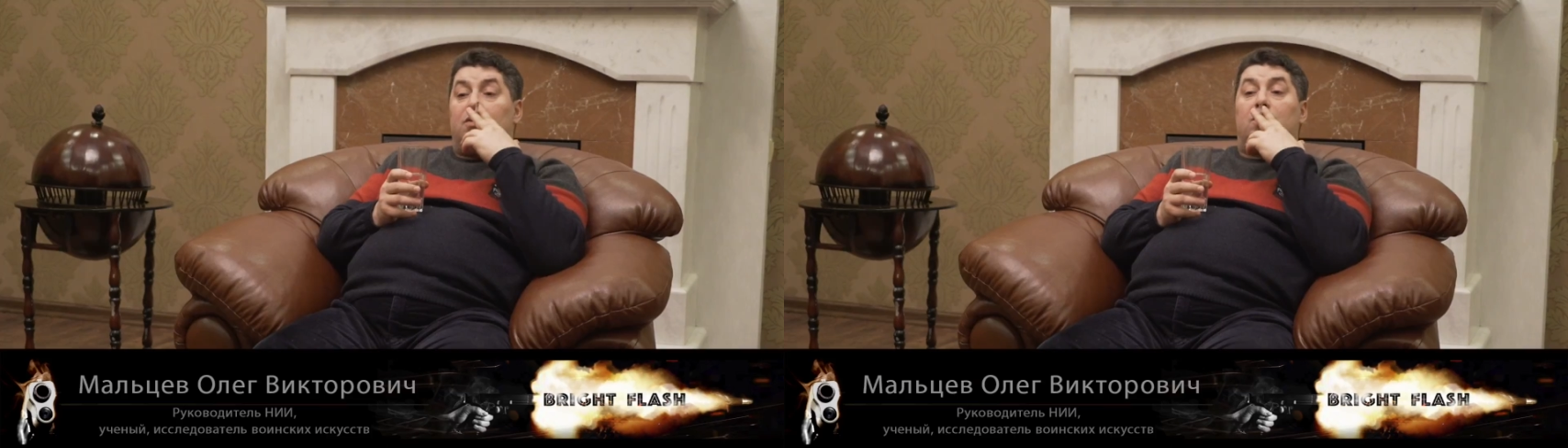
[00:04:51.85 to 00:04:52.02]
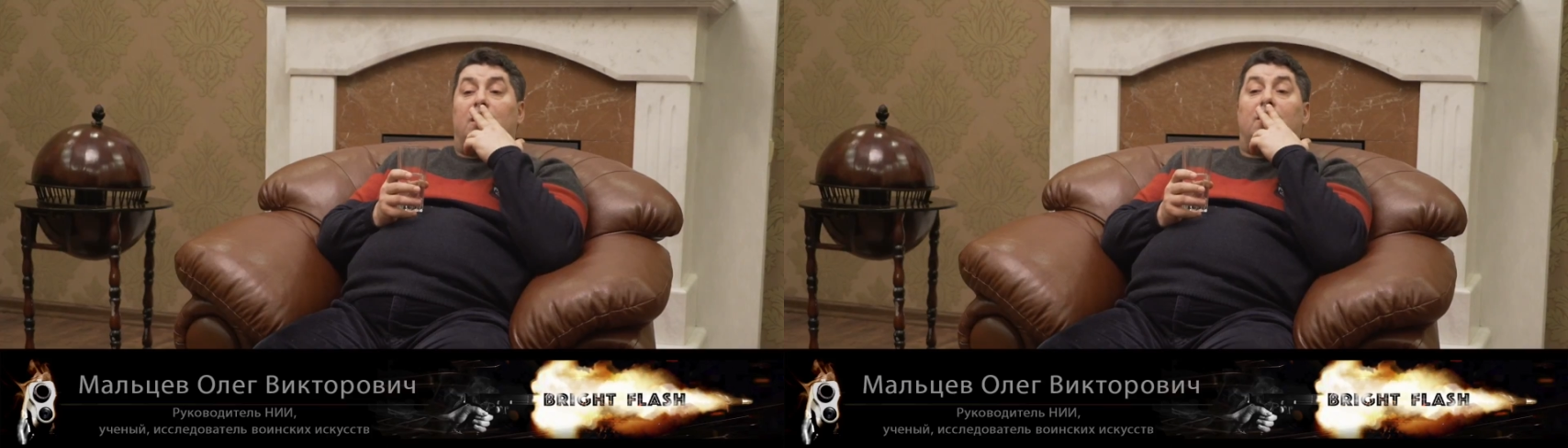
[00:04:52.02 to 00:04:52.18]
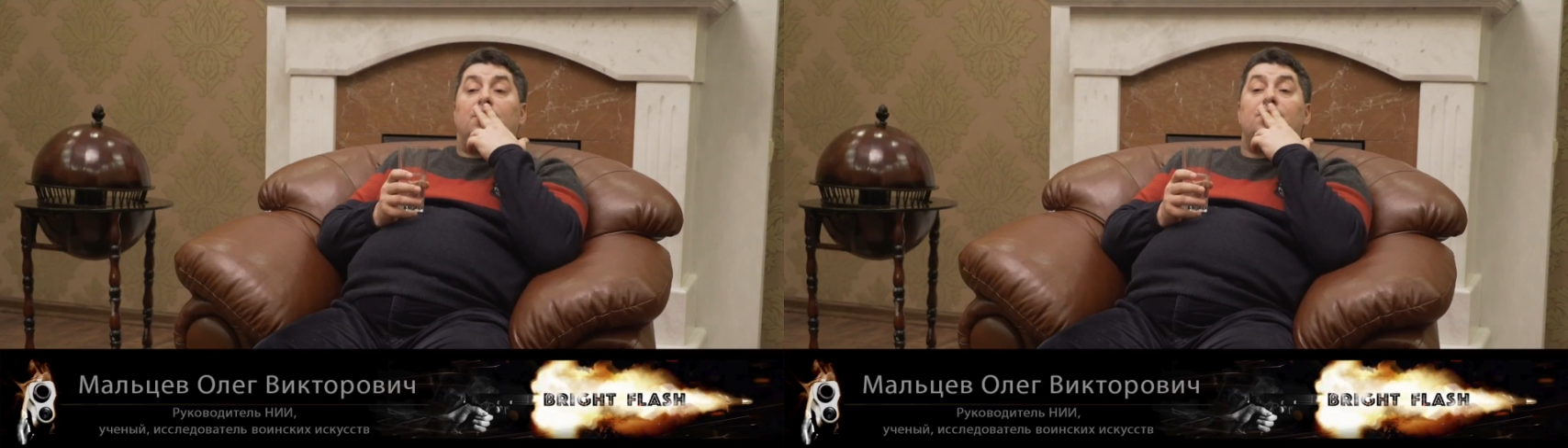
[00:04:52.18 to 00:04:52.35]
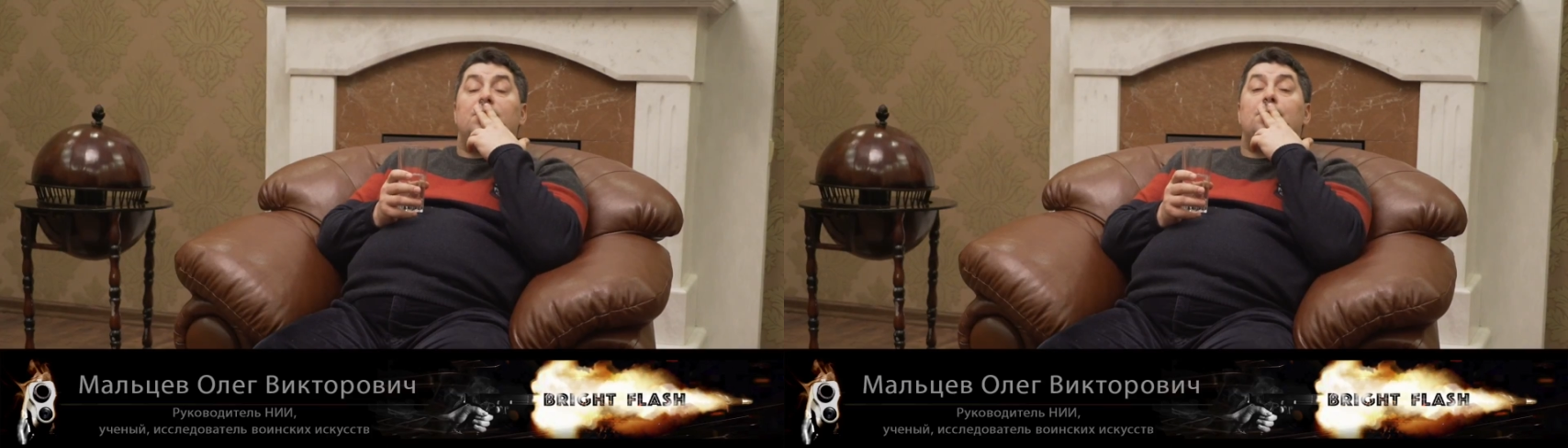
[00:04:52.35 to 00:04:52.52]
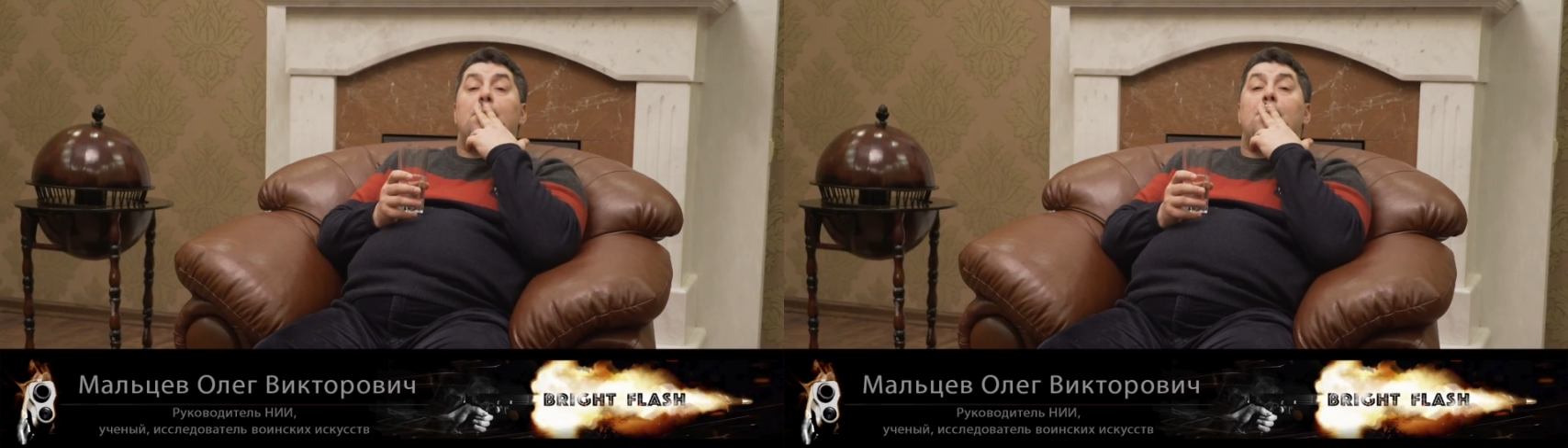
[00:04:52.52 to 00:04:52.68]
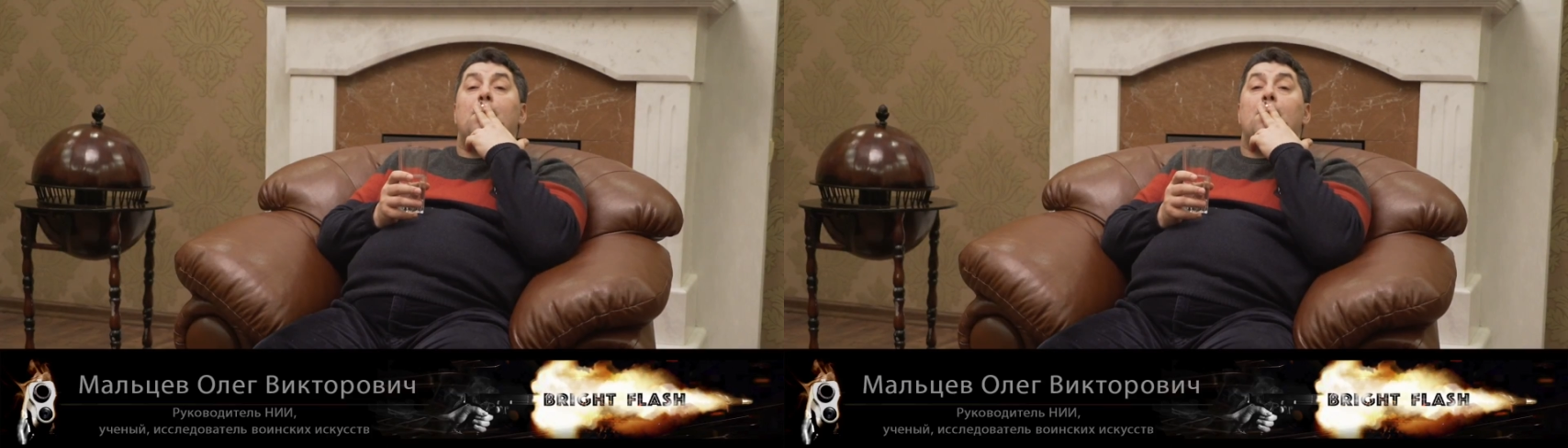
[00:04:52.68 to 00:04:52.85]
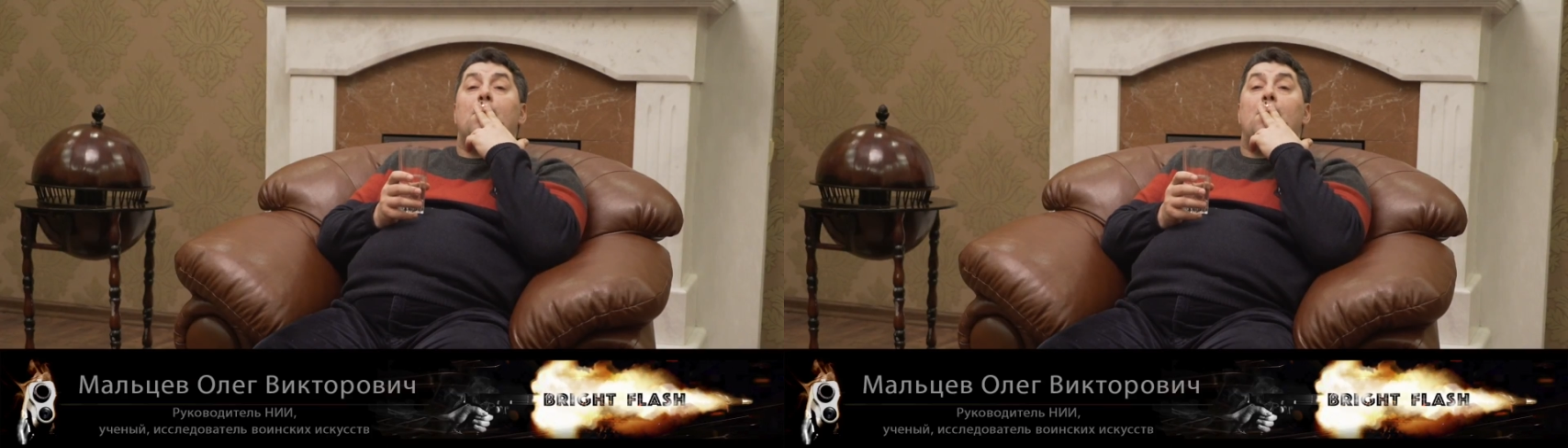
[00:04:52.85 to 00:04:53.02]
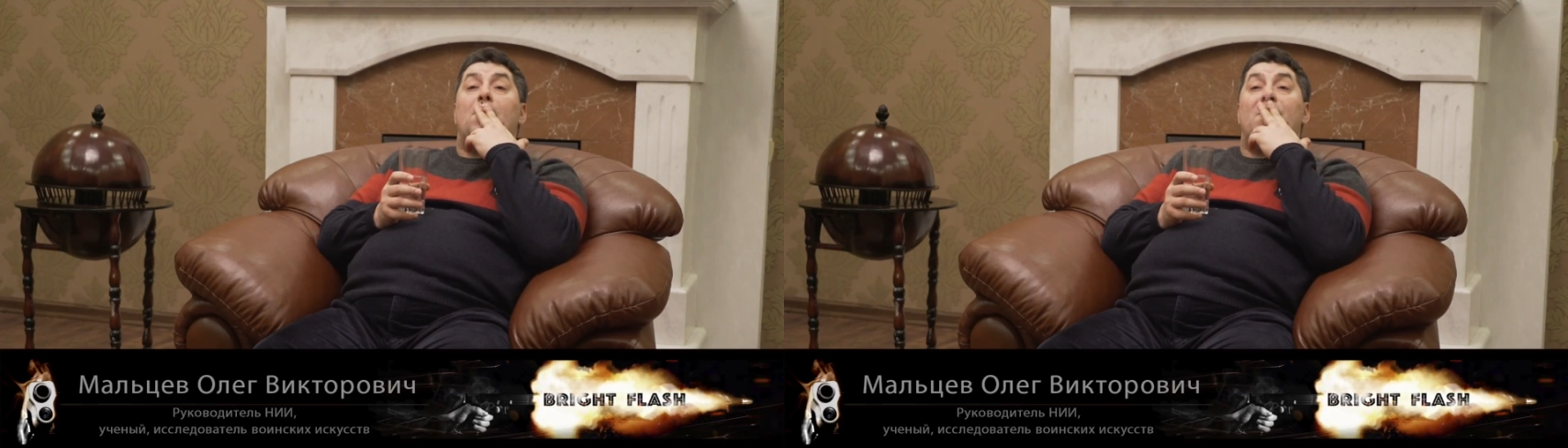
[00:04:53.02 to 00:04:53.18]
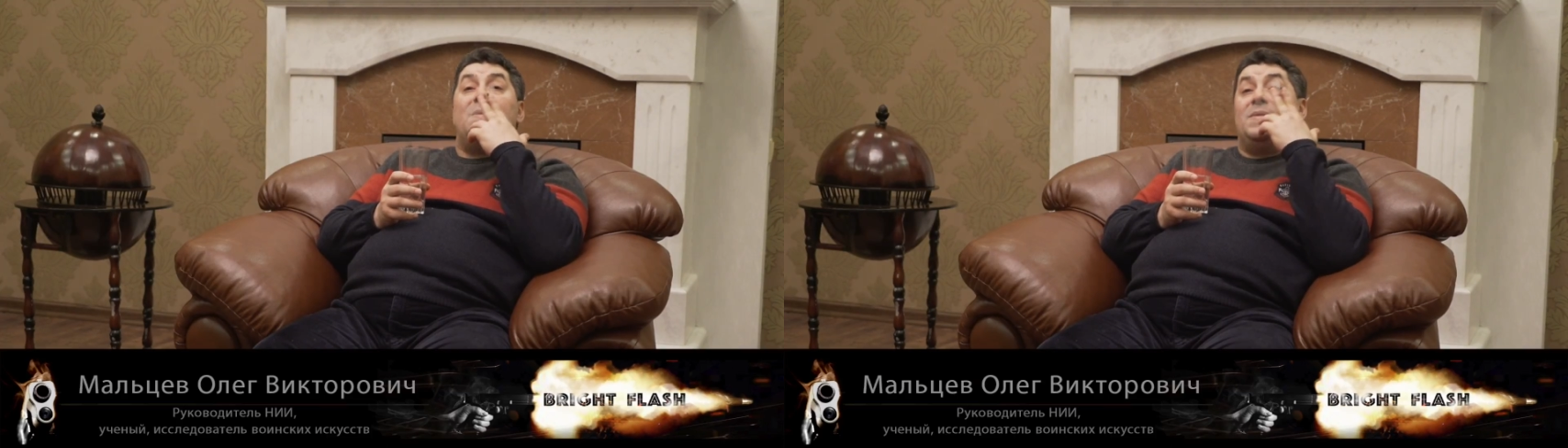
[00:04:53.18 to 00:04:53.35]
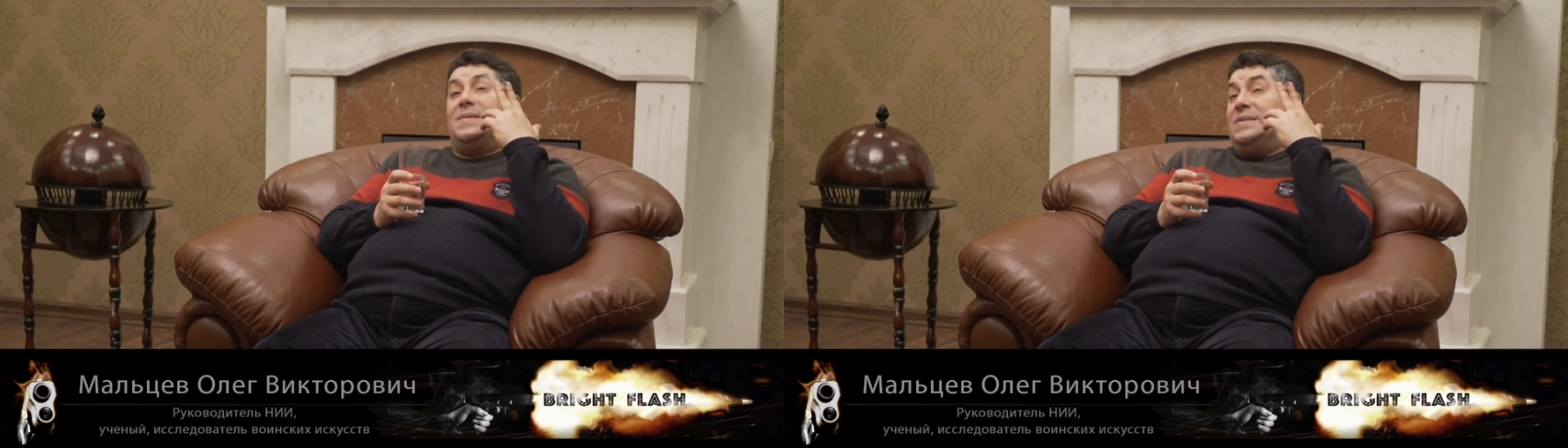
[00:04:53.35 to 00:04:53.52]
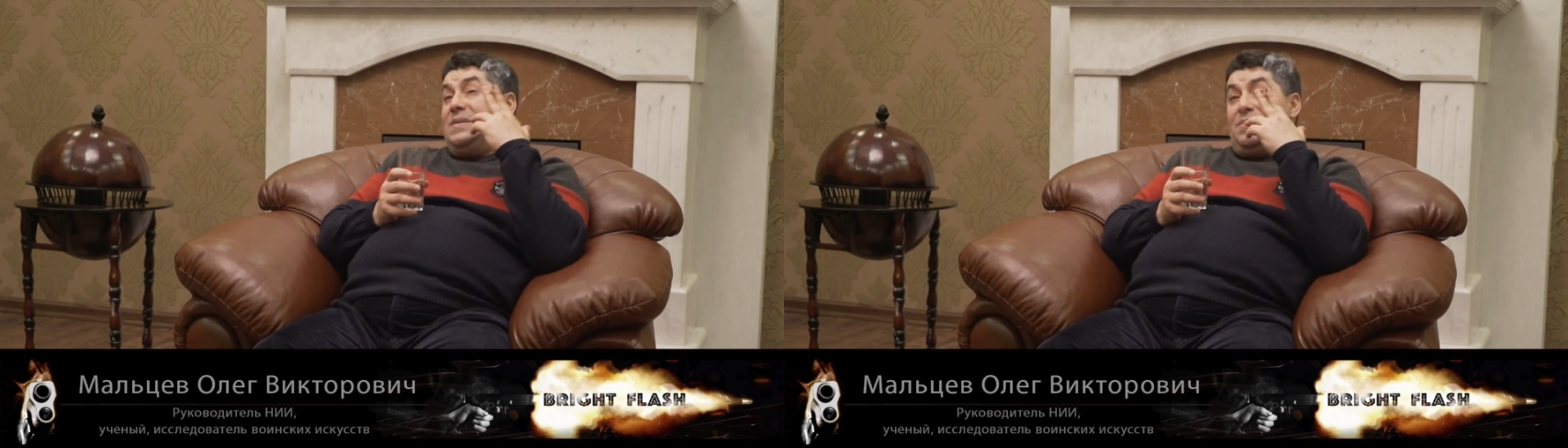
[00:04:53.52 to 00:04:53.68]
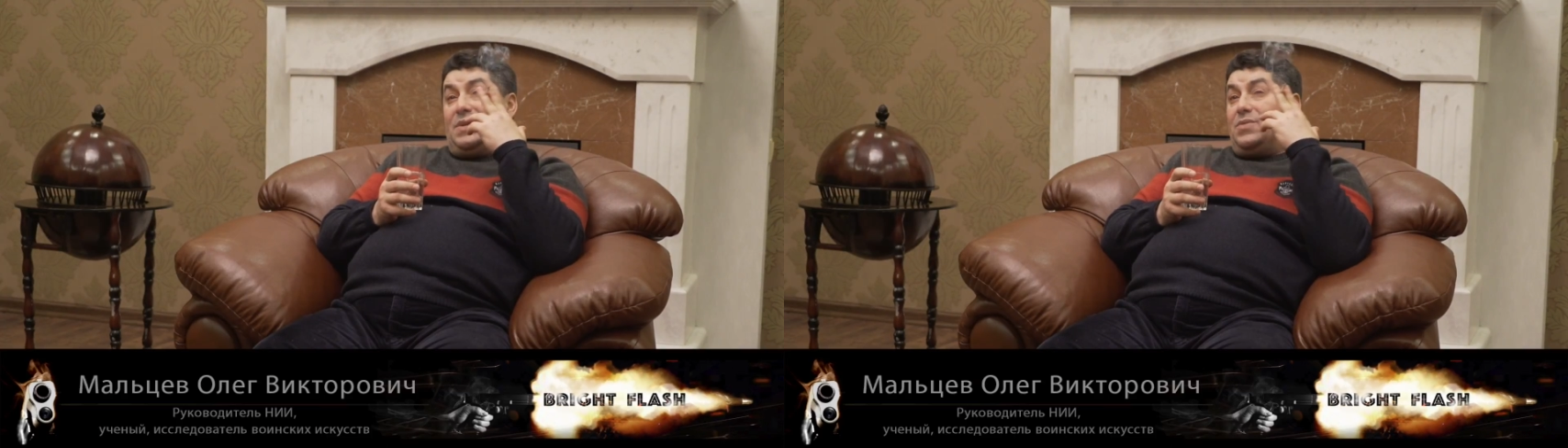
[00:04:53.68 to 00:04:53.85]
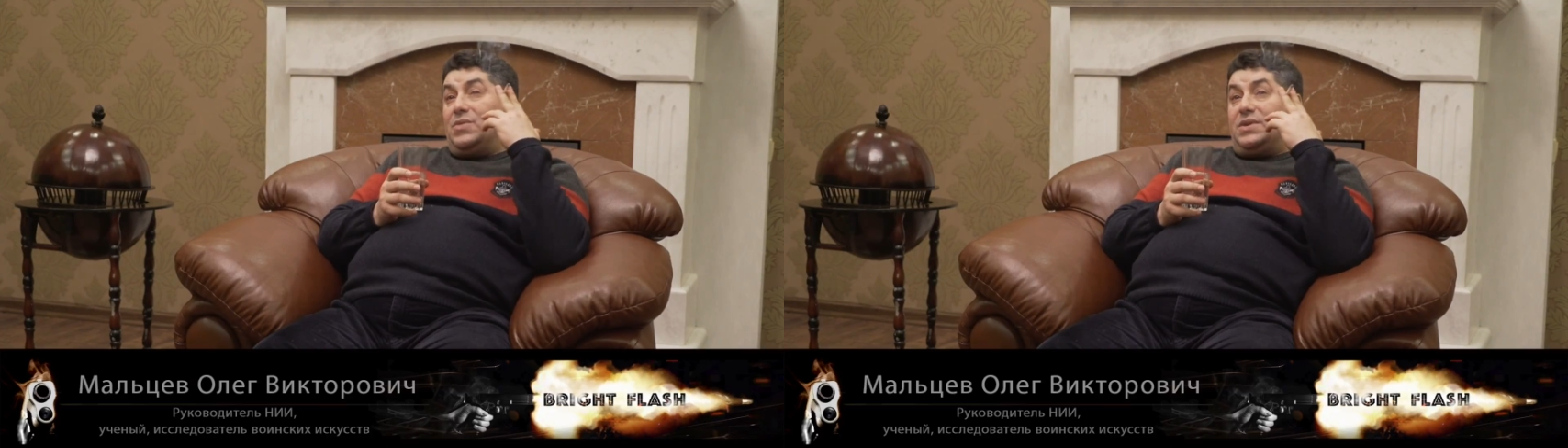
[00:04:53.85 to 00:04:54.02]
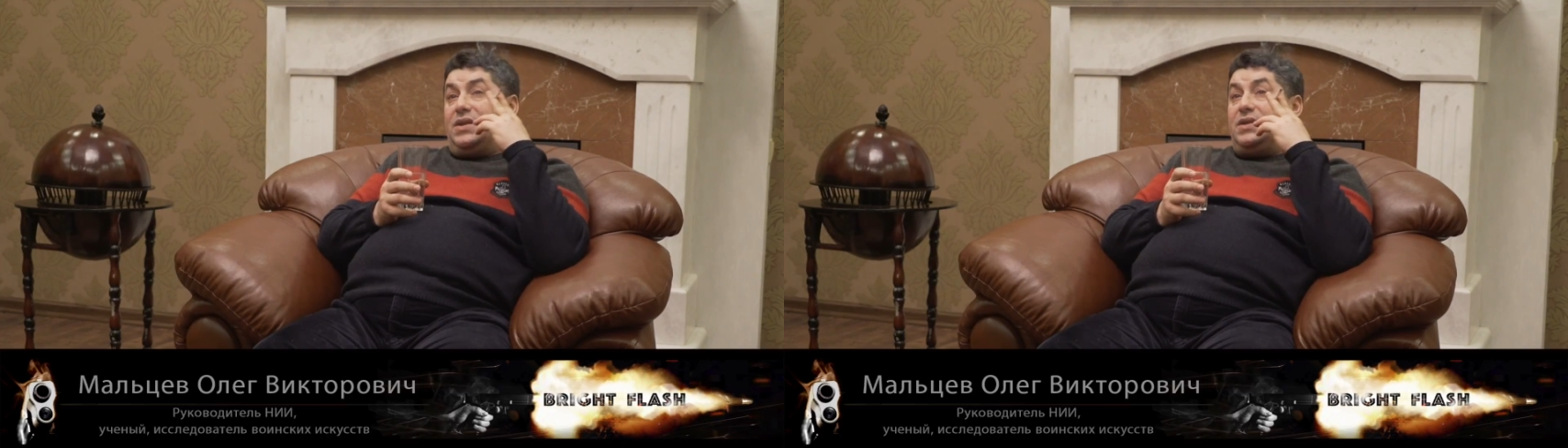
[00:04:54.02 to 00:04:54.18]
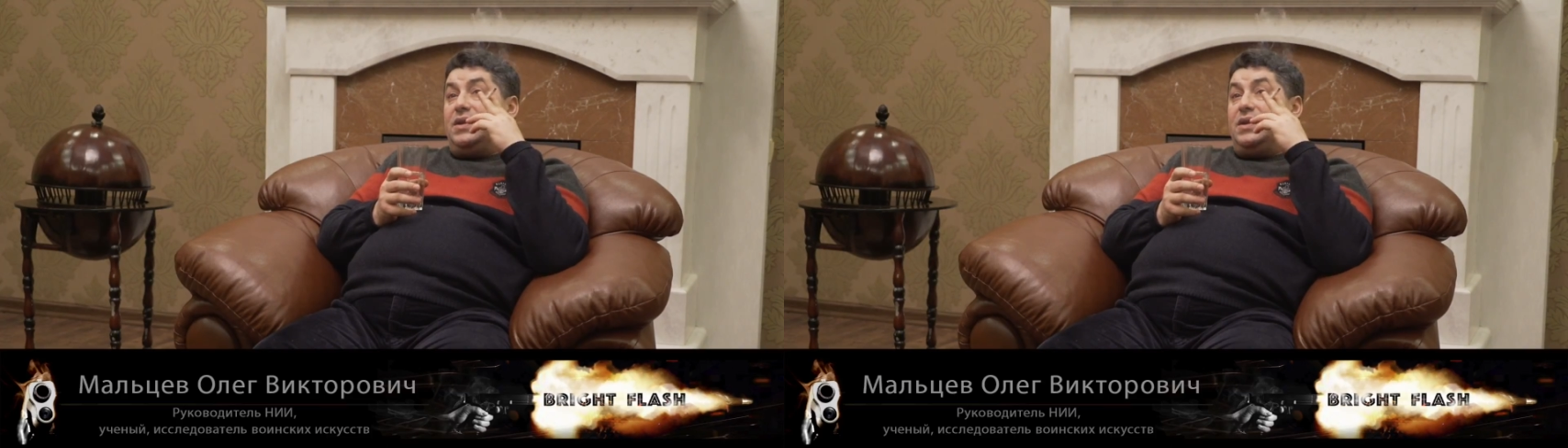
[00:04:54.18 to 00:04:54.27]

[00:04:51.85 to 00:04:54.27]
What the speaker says: he cannot kill you, whilst you can.